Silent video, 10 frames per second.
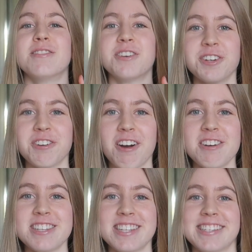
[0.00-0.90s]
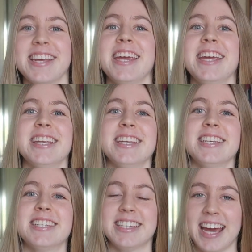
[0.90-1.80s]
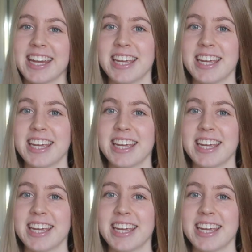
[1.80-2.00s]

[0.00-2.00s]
for notes to take